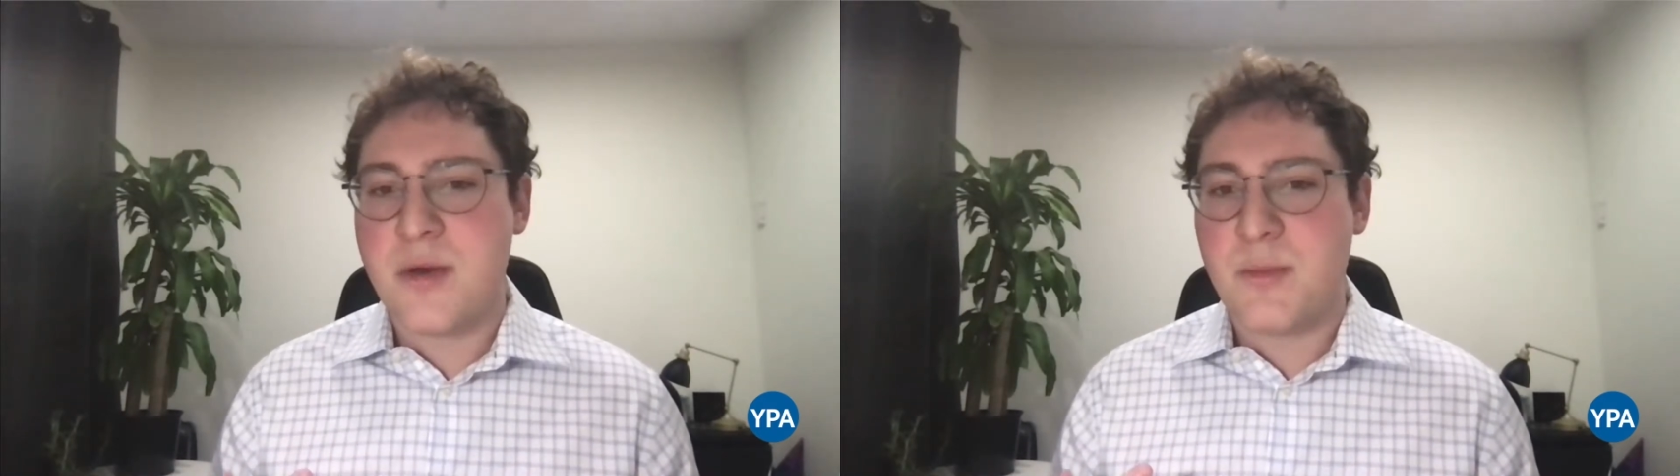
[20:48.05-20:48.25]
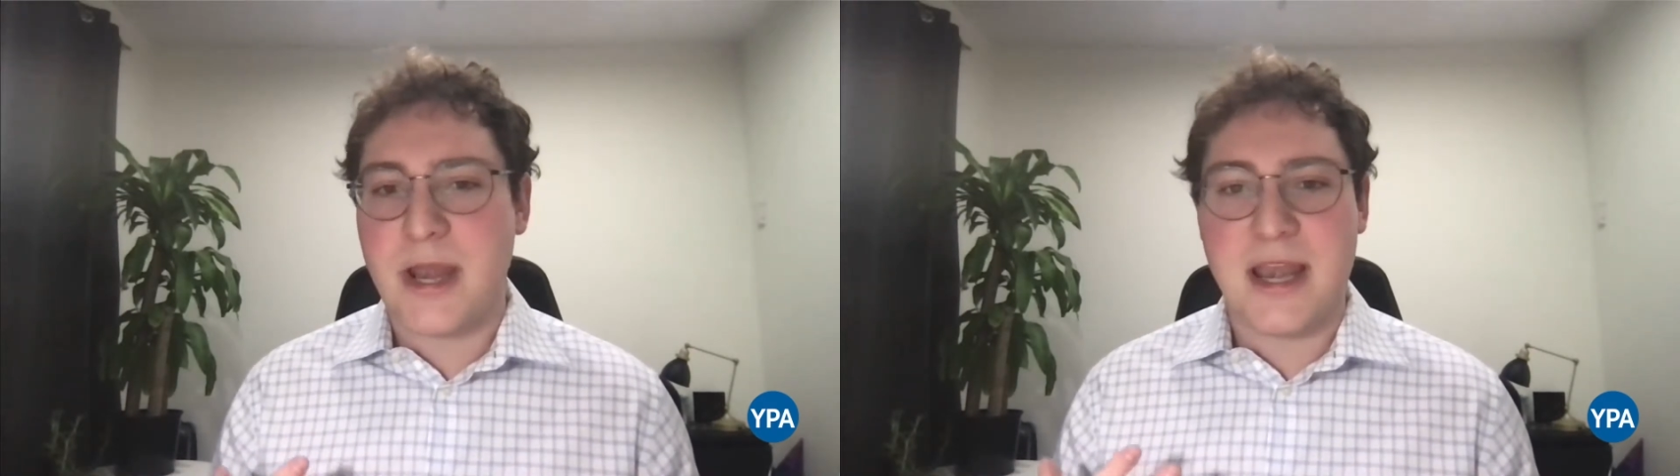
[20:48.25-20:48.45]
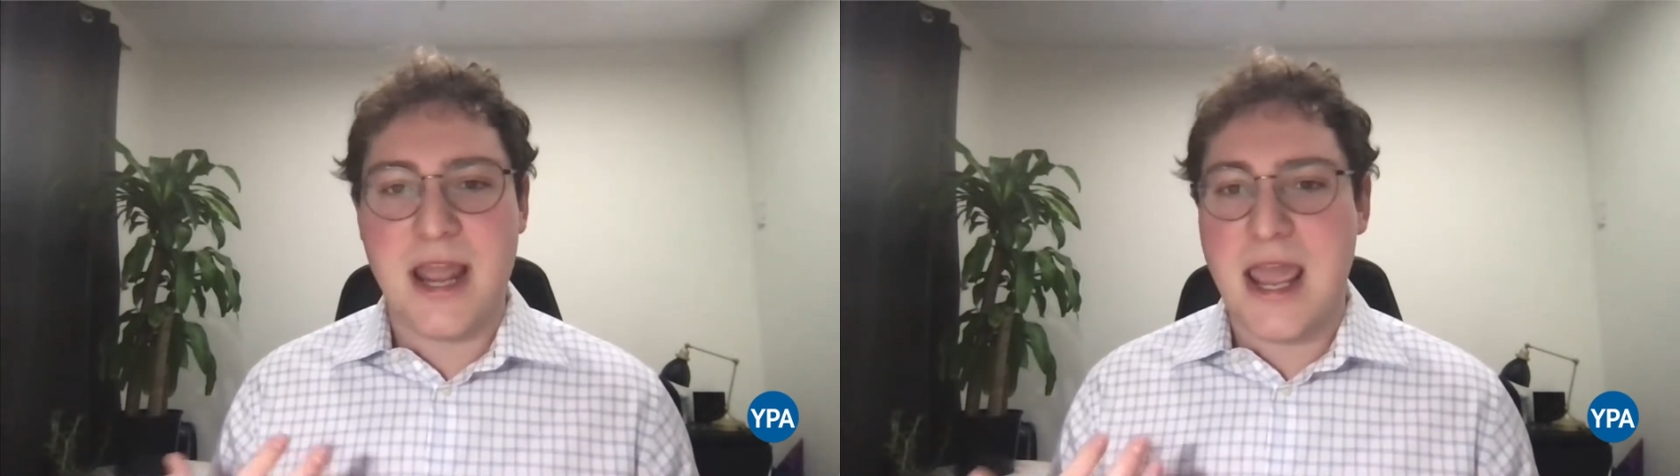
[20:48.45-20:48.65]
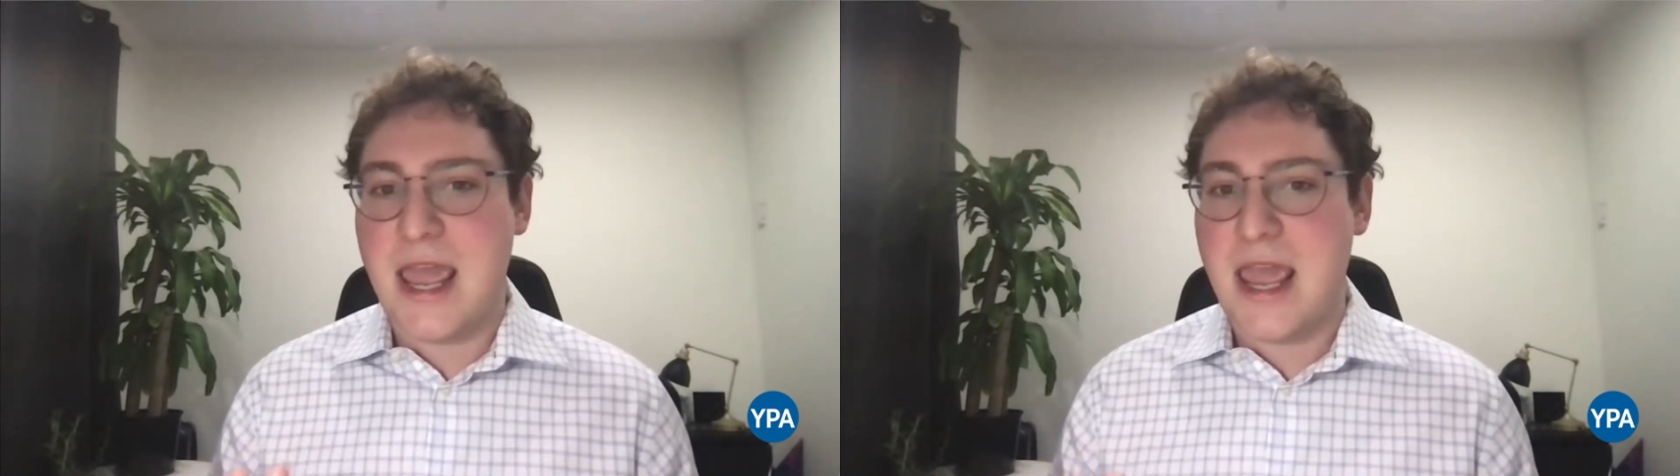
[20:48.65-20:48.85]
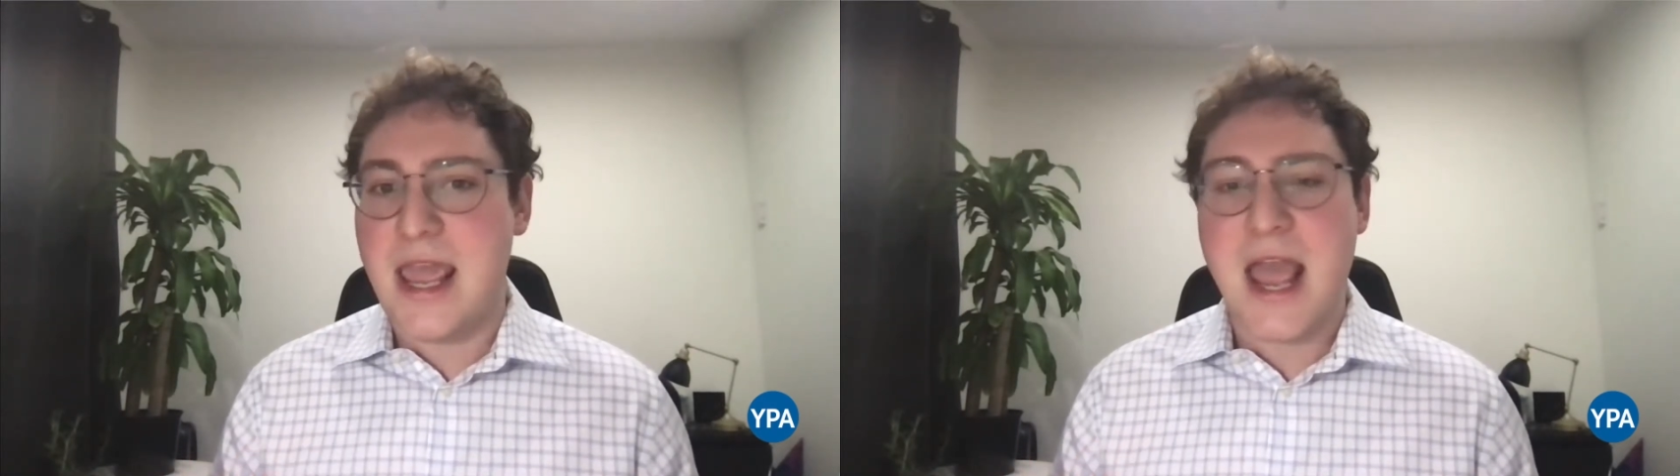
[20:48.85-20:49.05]
but
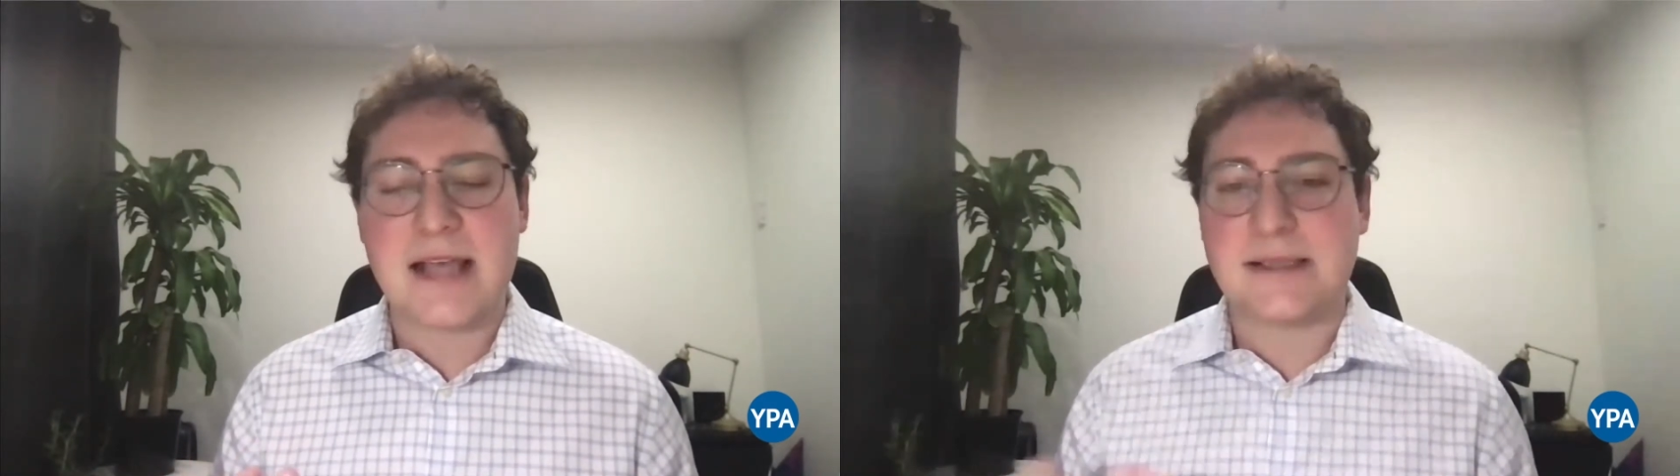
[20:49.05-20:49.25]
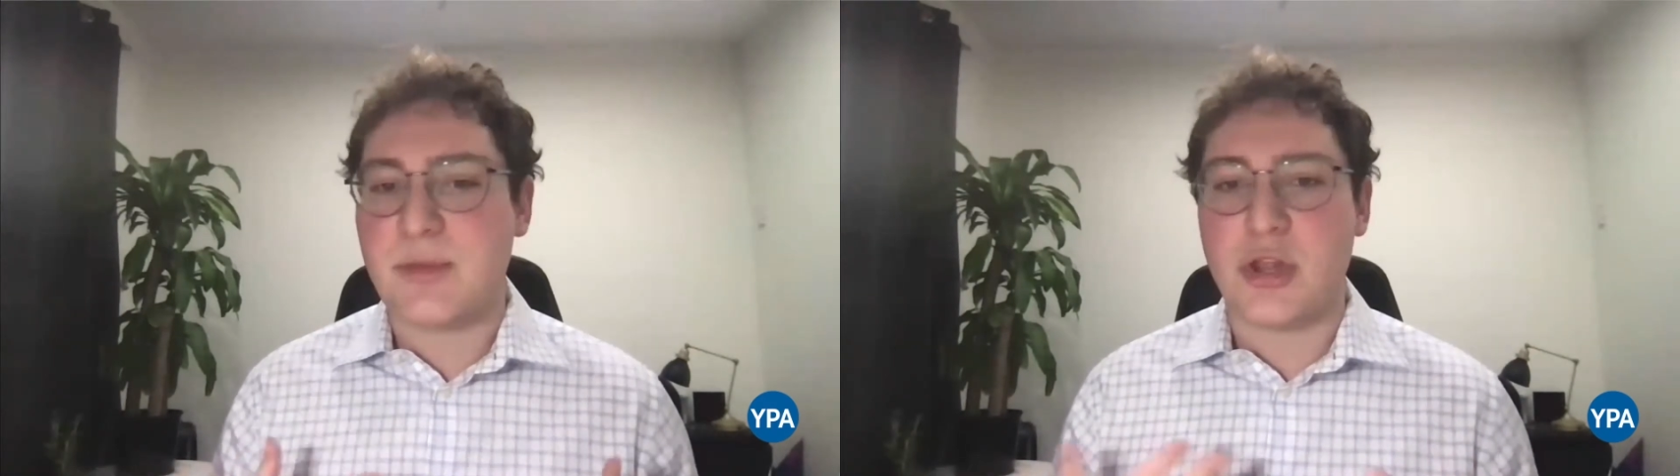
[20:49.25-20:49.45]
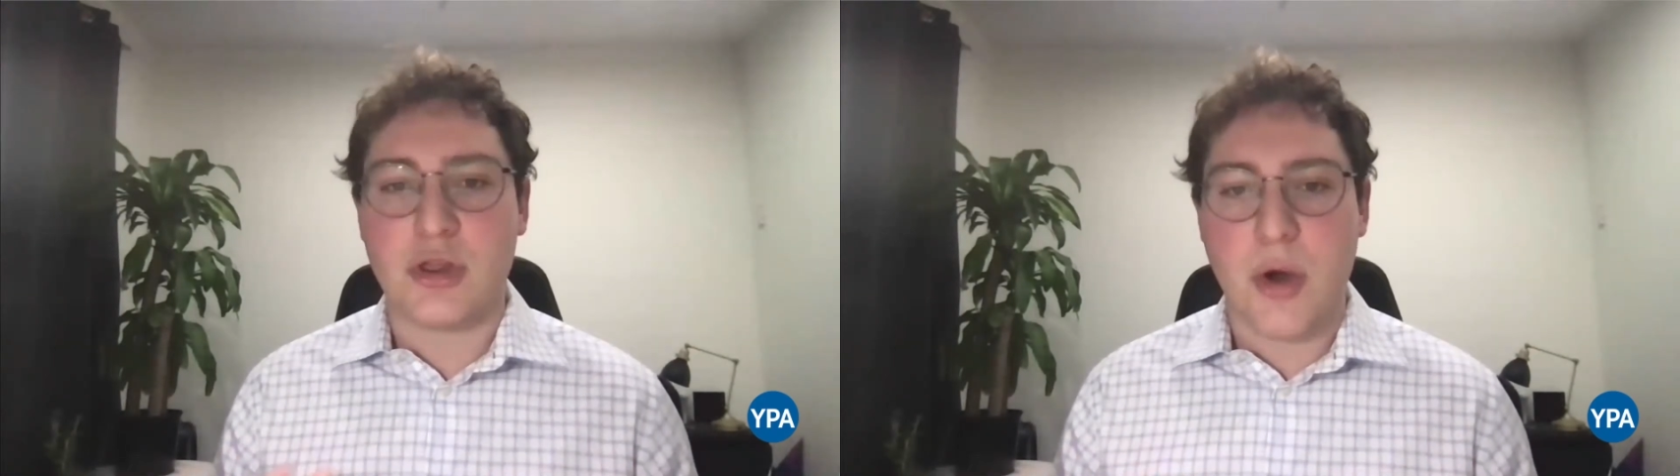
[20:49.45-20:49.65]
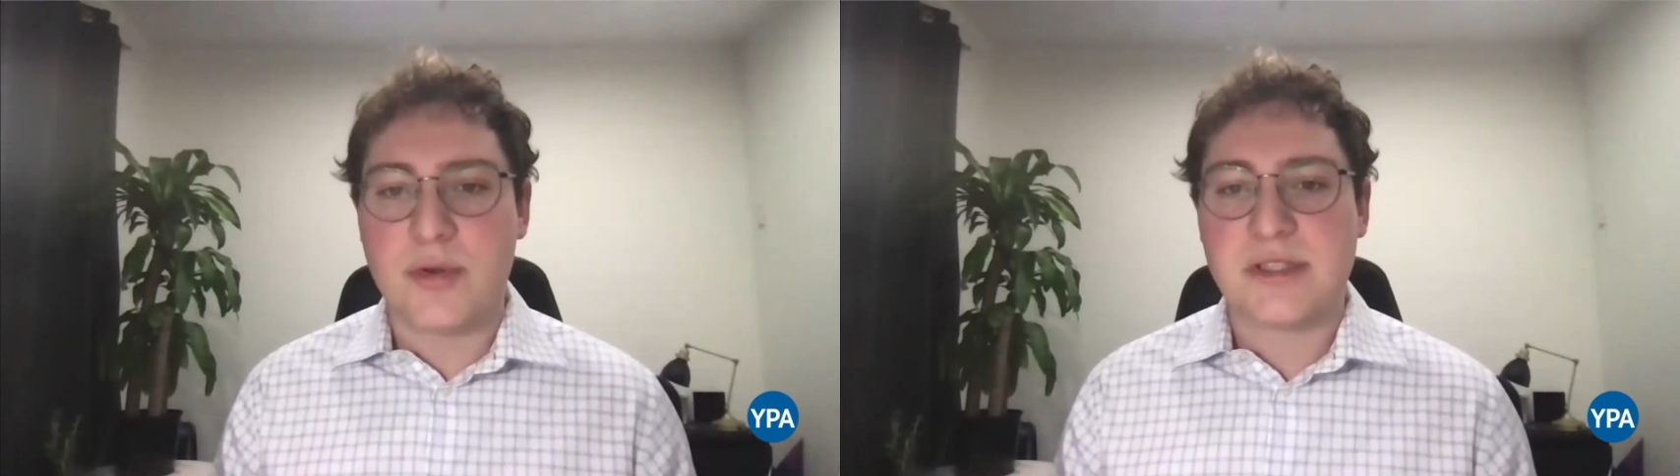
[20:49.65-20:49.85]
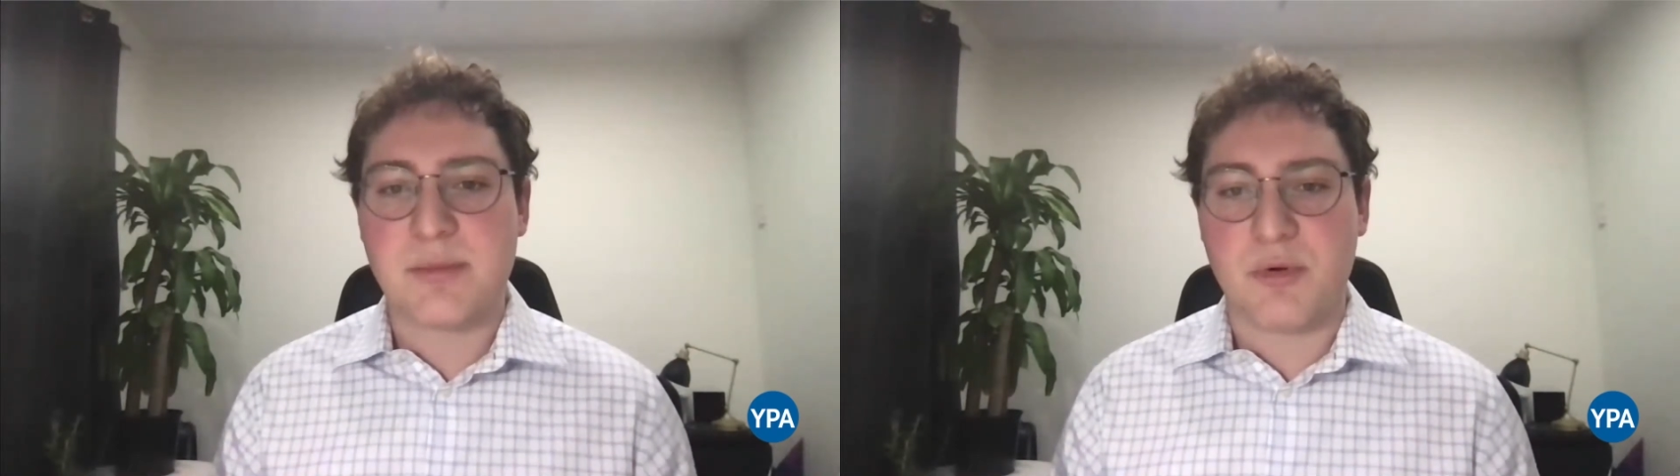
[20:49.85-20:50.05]
he has some of the
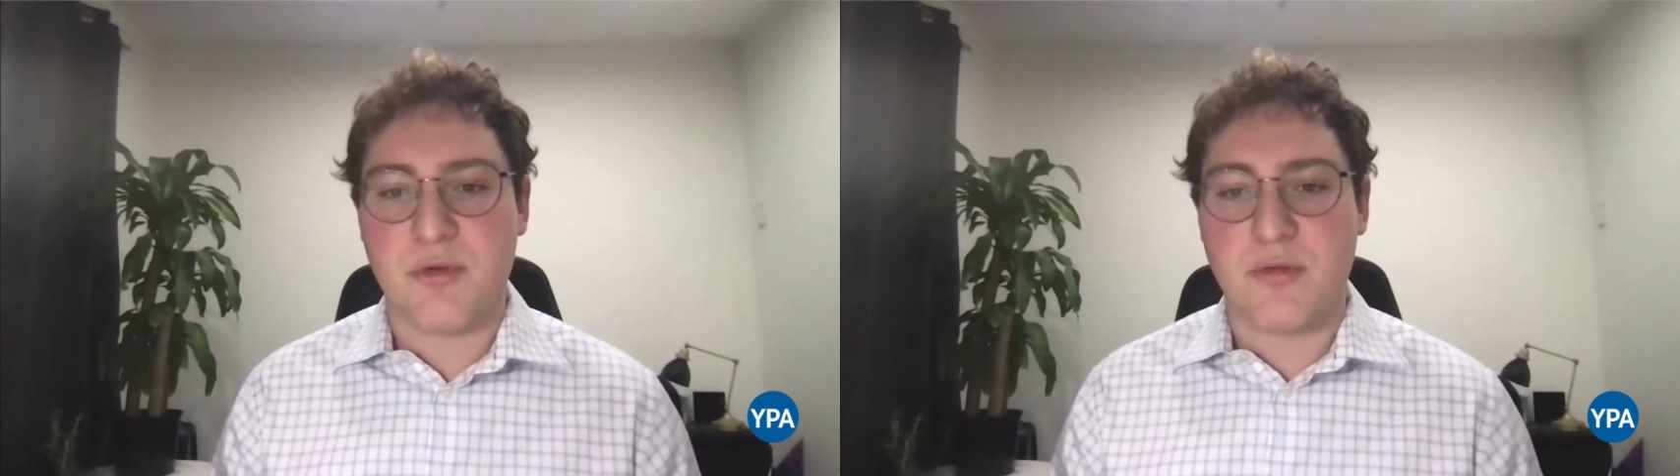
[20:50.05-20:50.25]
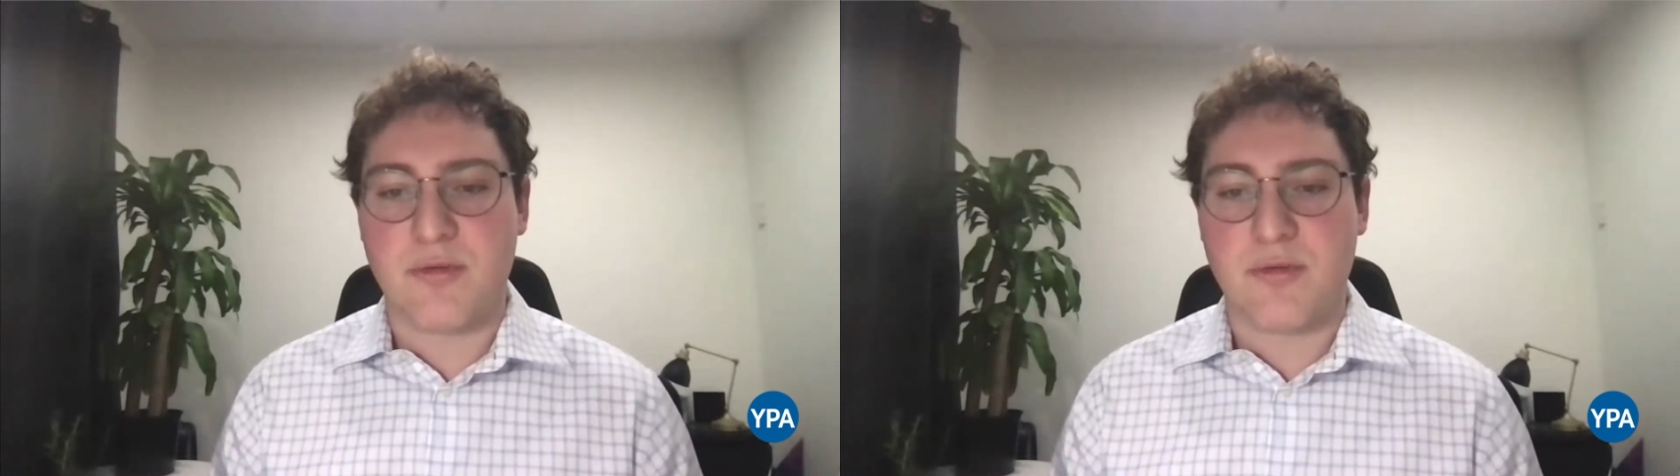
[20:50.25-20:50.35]
lowest approval